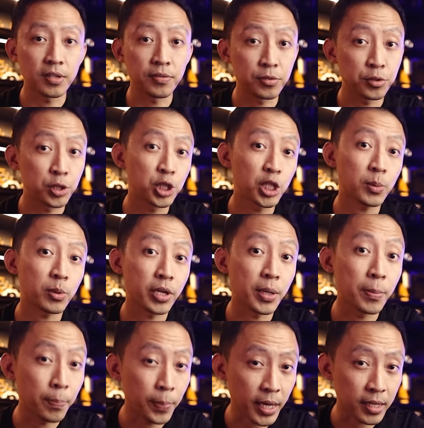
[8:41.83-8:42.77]
if you drop or
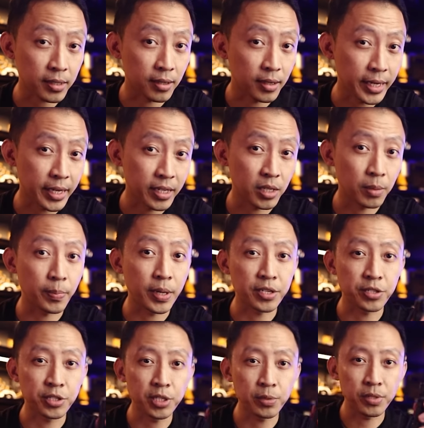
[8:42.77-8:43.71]
impact the light, the
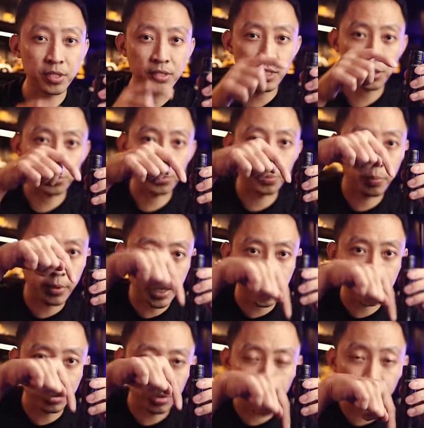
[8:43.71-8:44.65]
battery will start to
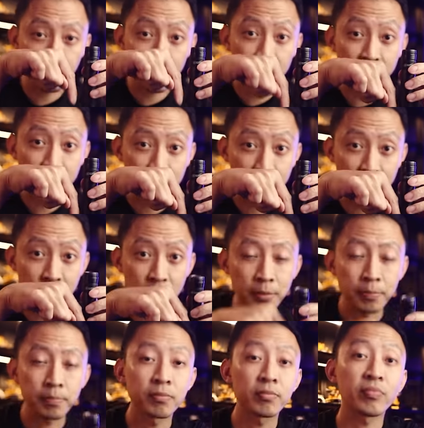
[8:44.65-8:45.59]
break through the front circuit,
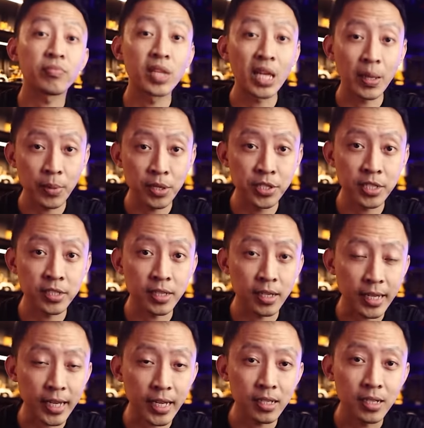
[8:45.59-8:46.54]
damaging
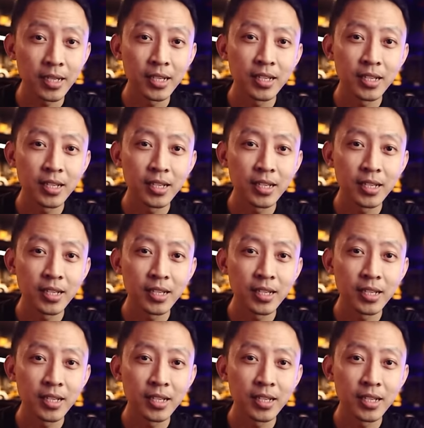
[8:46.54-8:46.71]
the light.